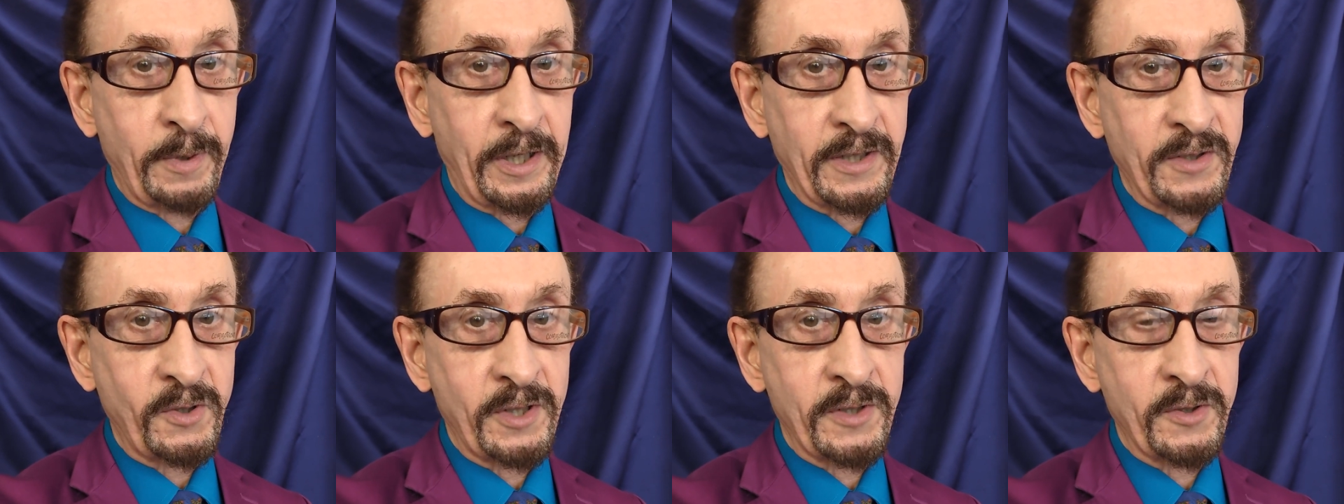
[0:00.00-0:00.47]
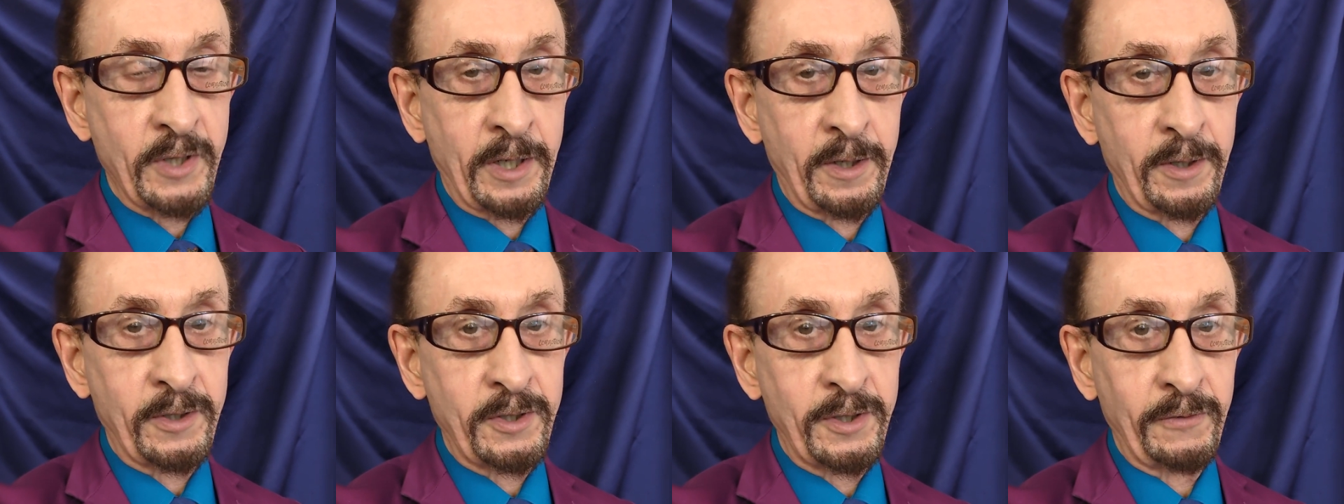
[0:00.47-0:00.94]
Pisces
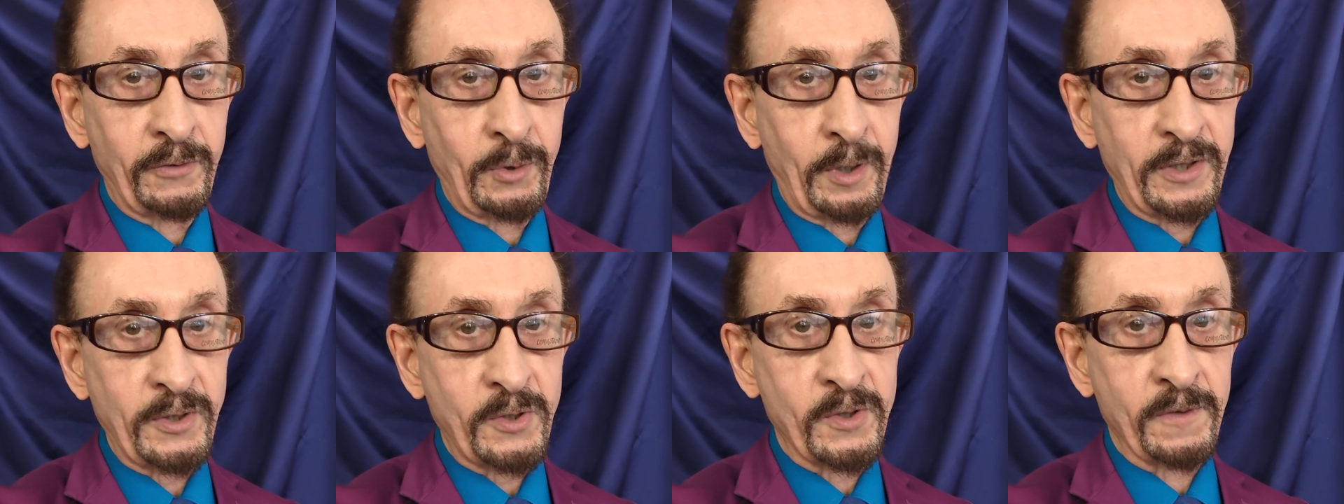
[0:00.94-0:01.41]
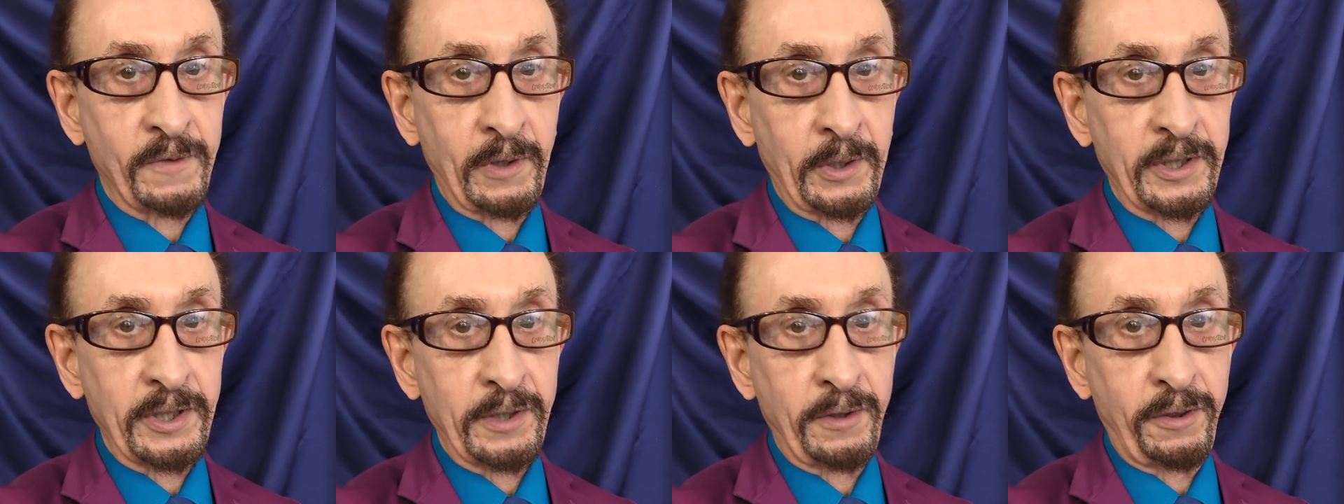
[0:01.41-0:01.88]
energy, of course, is
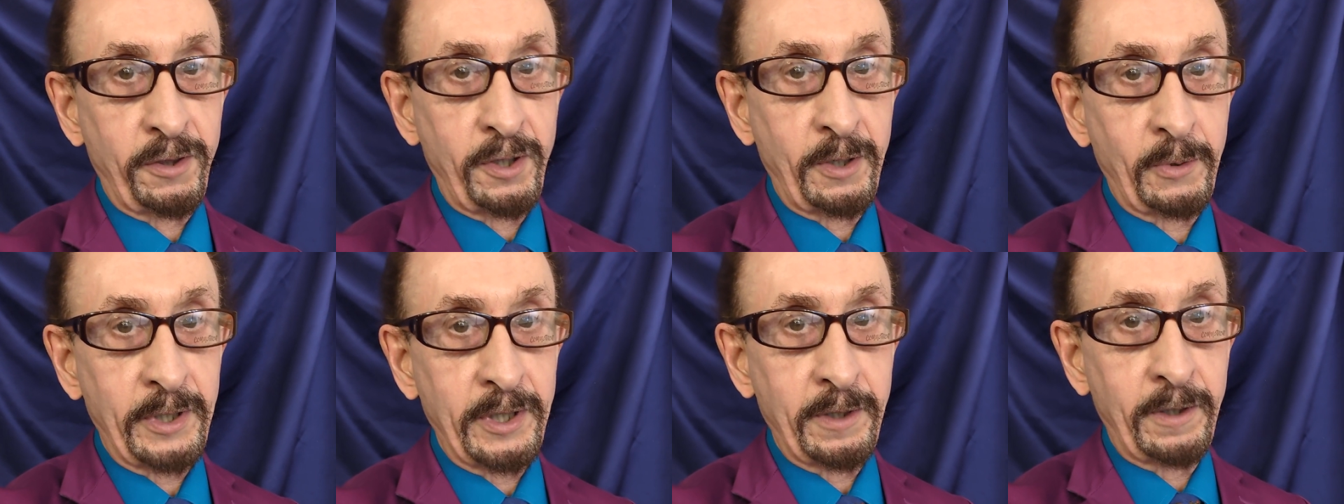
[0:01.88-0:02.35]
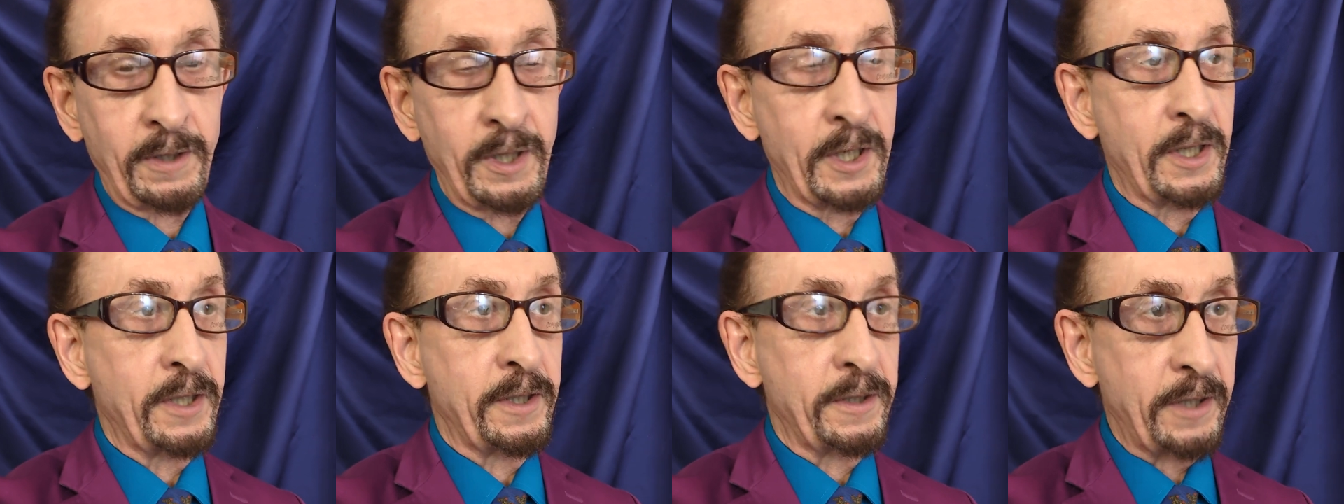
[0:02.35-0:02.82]
very
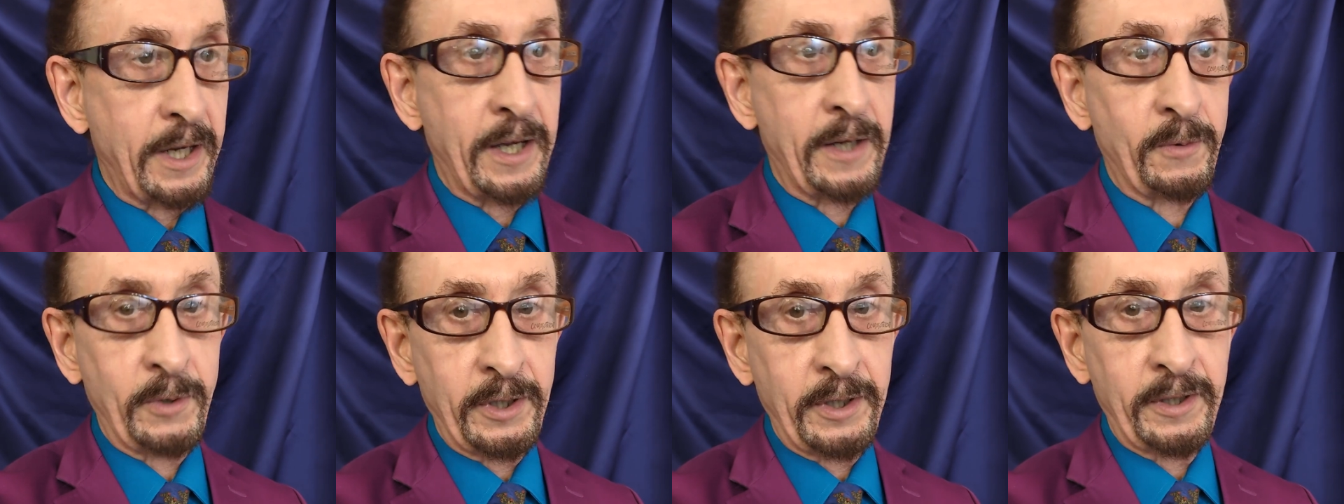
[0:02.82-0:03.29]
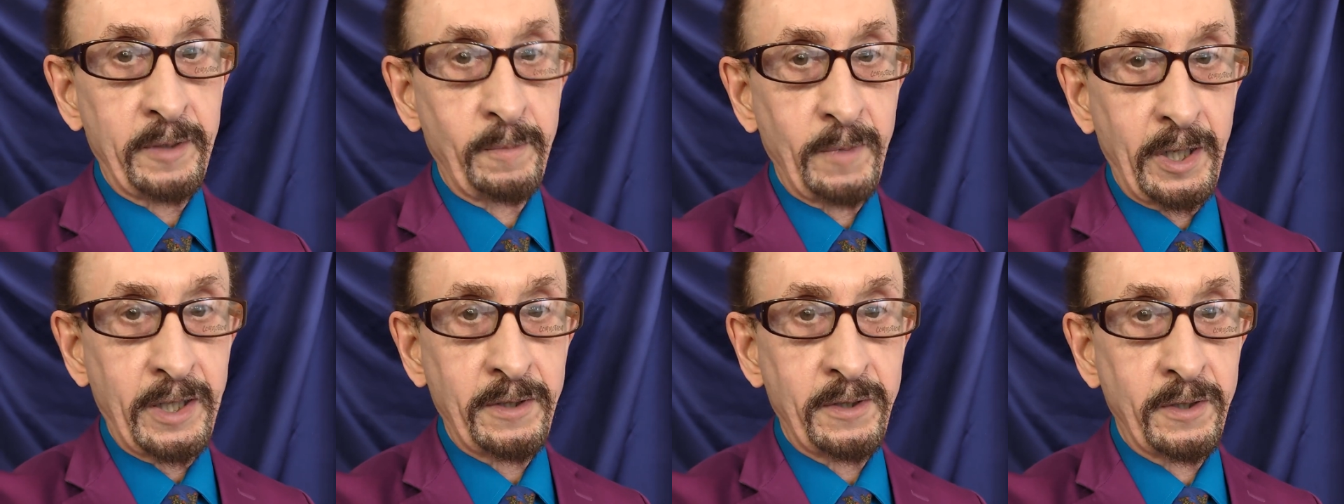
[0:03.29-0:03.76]
ethereal, not really
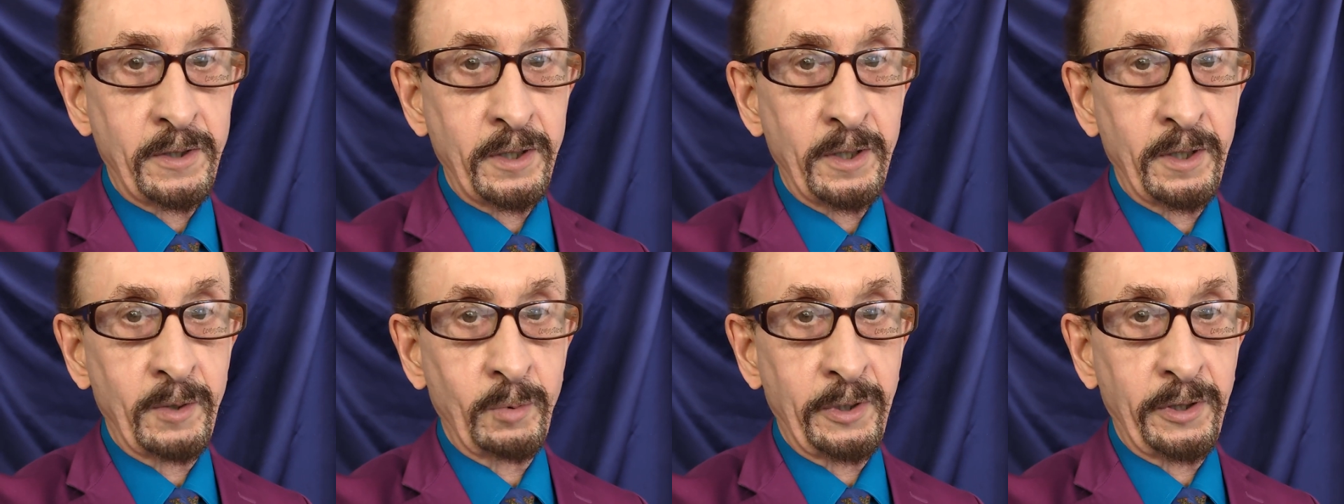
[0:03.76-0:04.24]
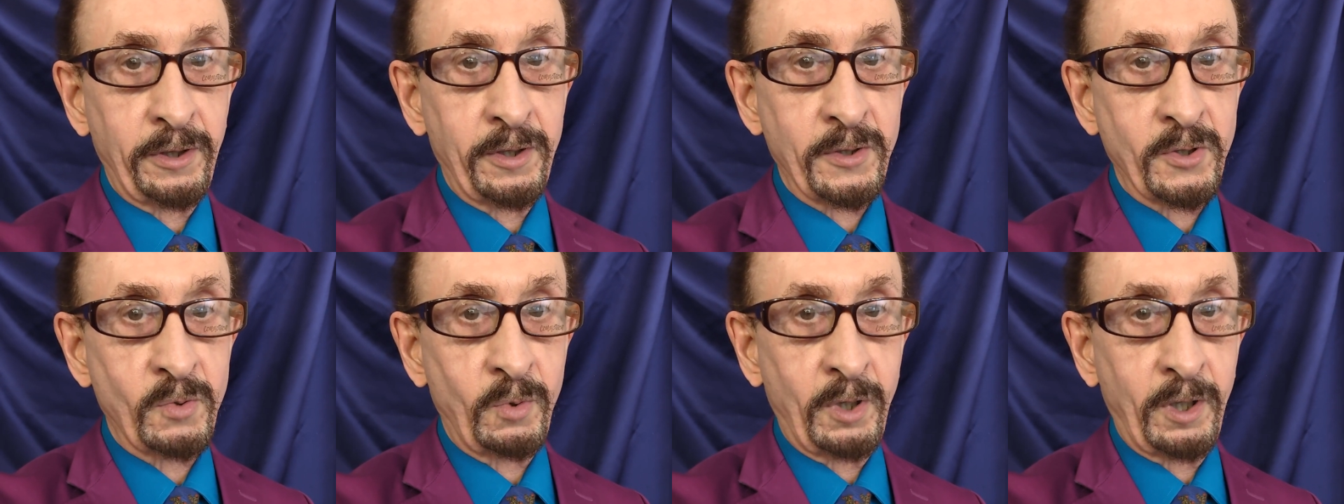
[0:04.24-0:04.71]
made to deal with
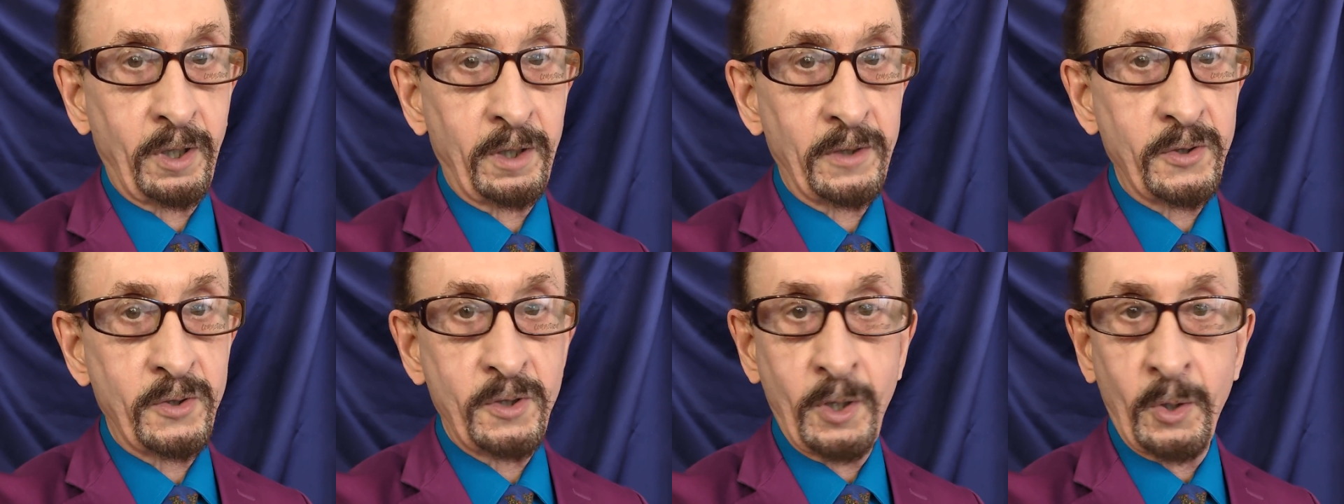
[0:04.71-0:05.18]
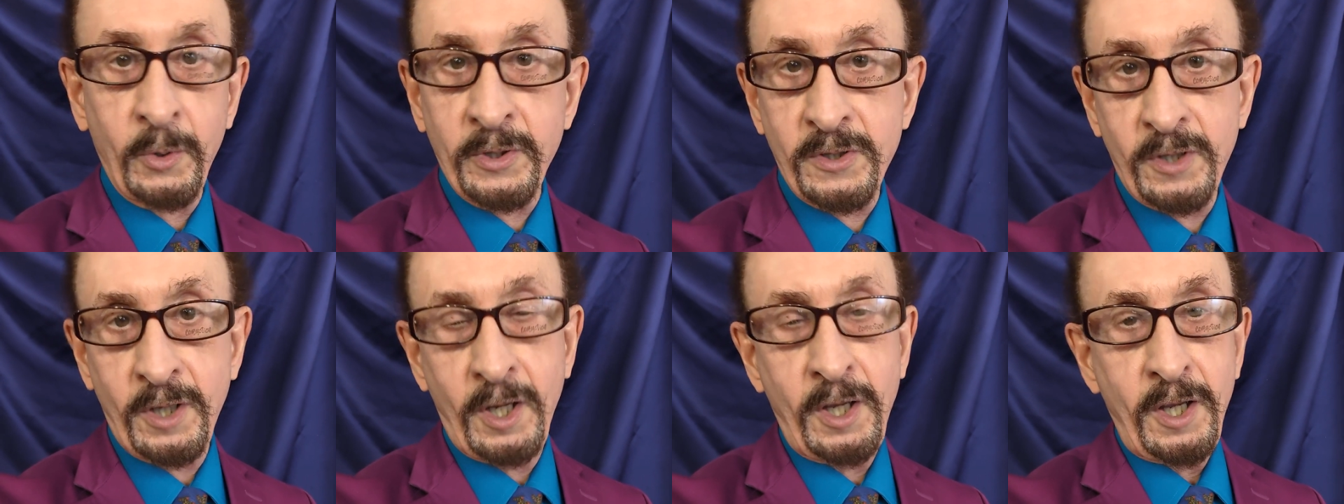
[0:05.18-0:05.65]
this world, so
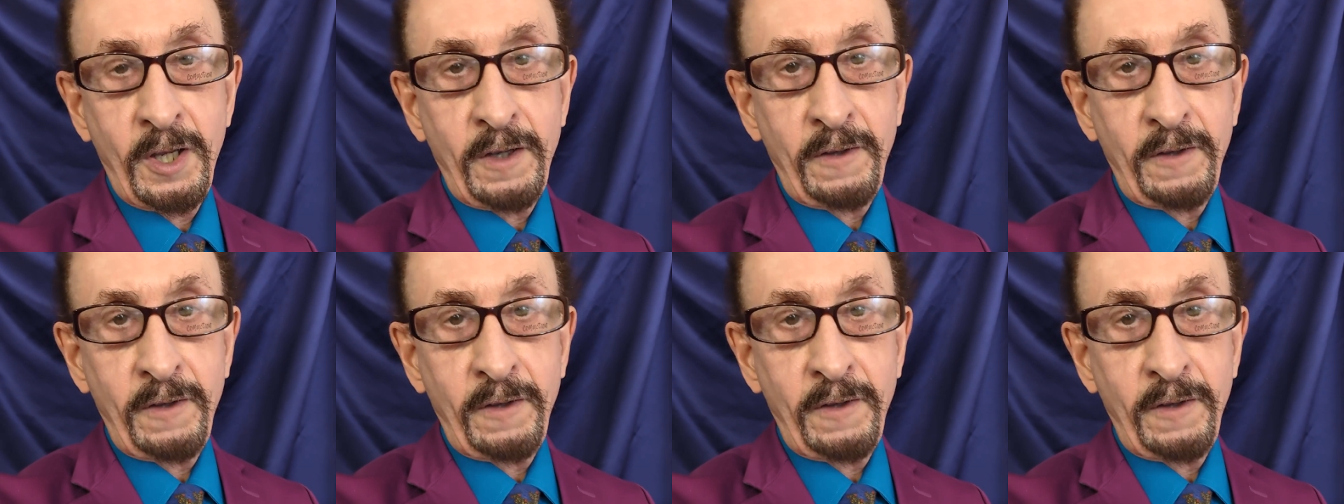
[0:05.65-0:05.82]
it's